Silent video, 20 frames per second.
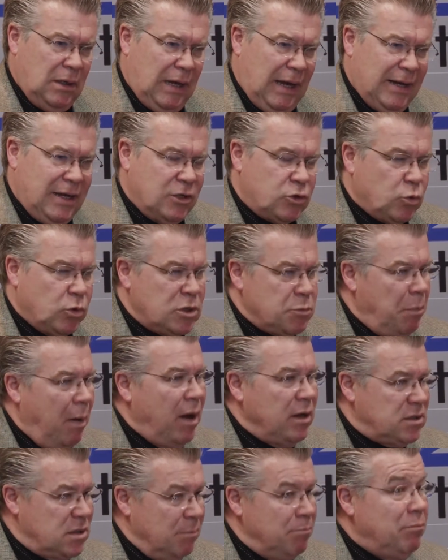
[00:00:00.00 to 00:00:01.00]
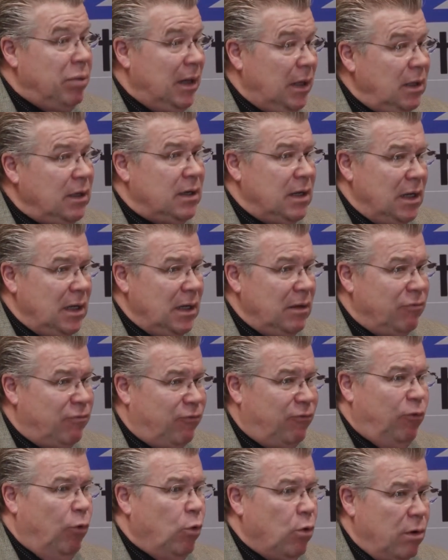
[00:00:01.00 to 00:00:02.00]
I guess, responsibility
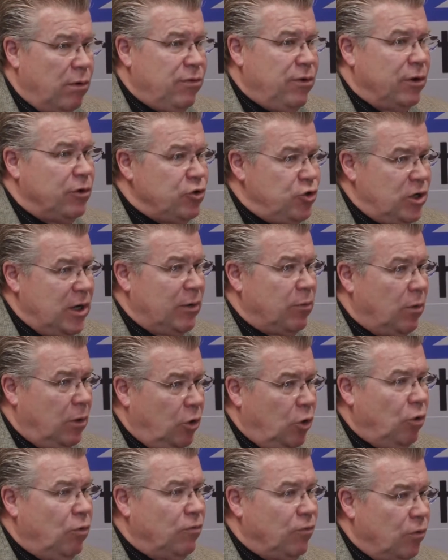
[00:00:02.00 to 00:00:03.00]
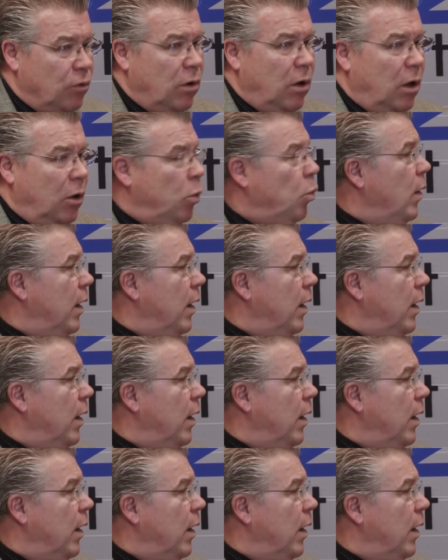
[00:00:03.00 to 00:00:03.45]
for their general overall